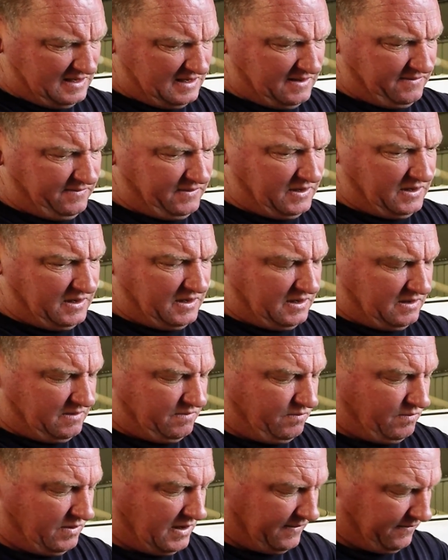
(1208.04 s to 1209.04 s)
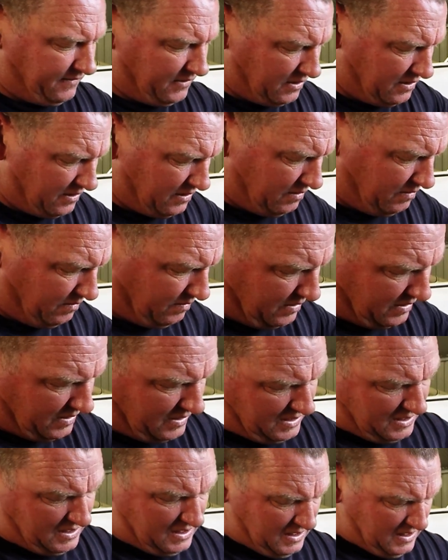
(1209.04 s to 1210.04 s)
If you
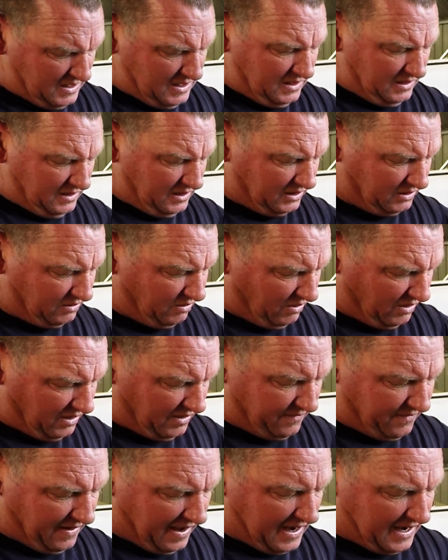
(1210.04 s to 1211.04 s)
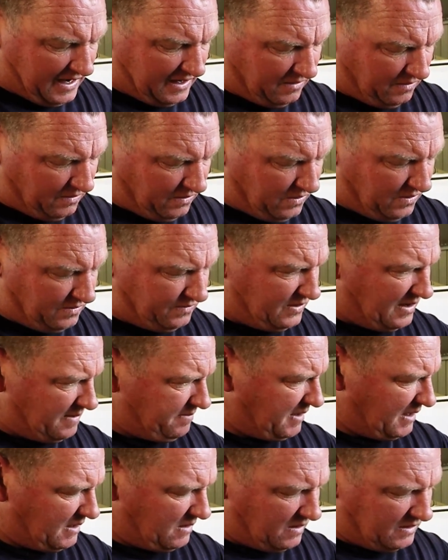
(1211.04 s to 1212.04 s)
destroy a vein or
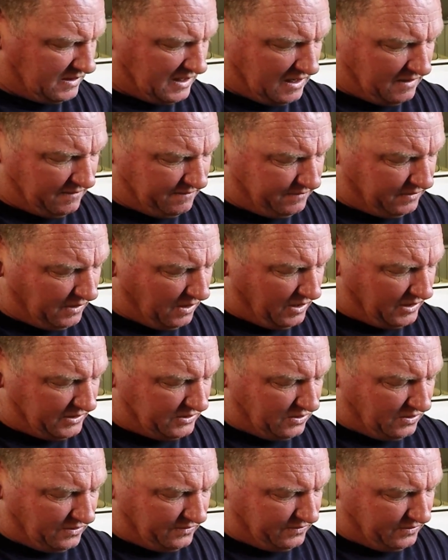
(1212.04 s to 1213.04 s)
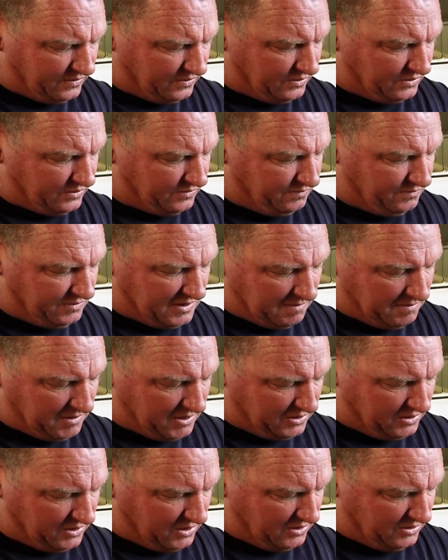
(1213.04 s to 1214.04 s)
something like that, it flies off or somebody
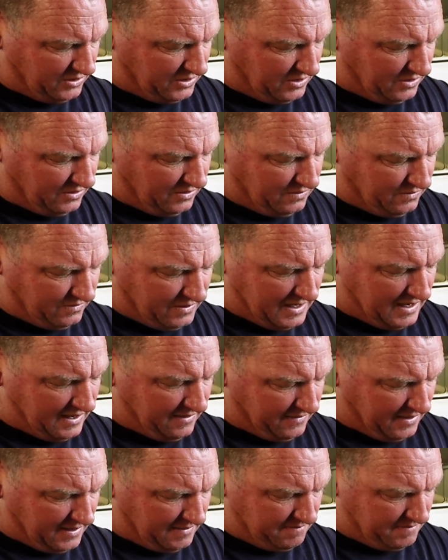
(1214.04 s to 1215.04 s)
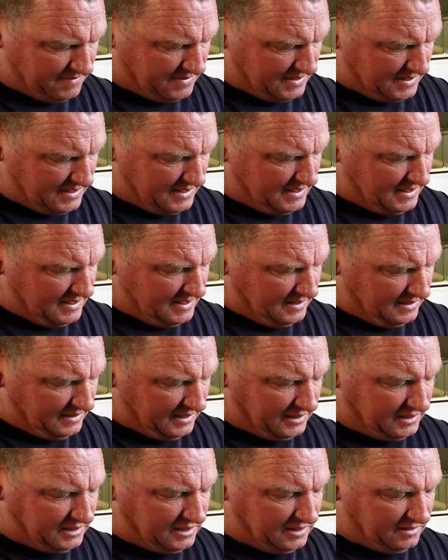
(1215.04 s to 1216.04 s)
shoots it or whatever, at
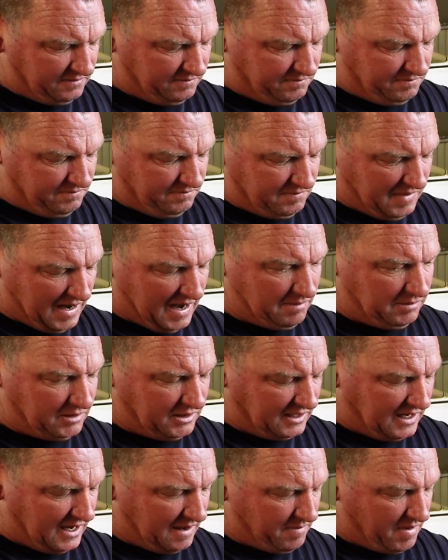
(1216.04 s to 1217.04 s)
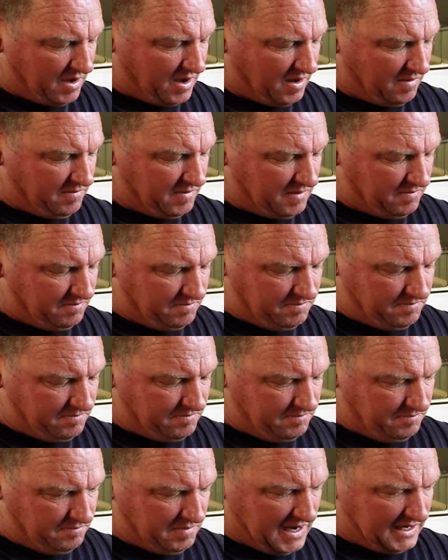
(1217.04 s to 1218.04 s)
least you're able to come home and
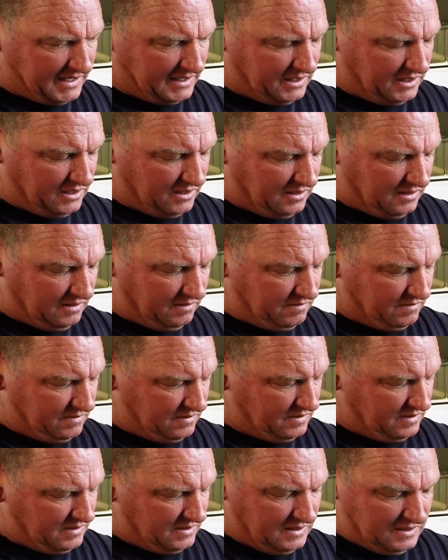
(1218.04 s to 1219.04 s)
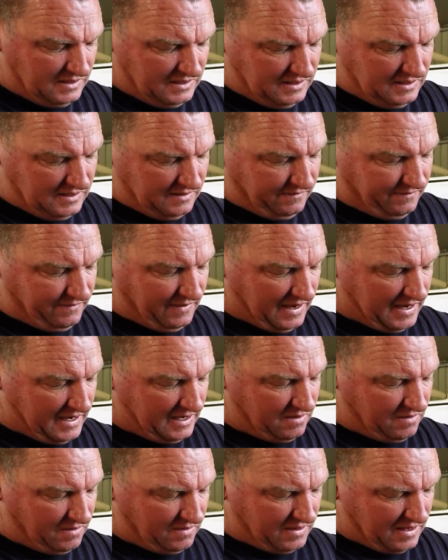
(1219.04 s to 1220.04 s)
bang a new
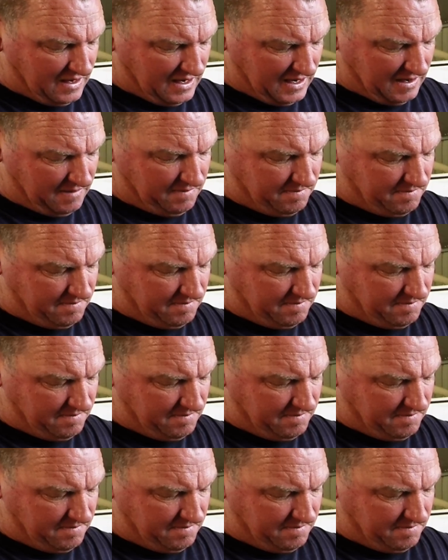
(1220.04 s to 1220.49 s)
vein on there.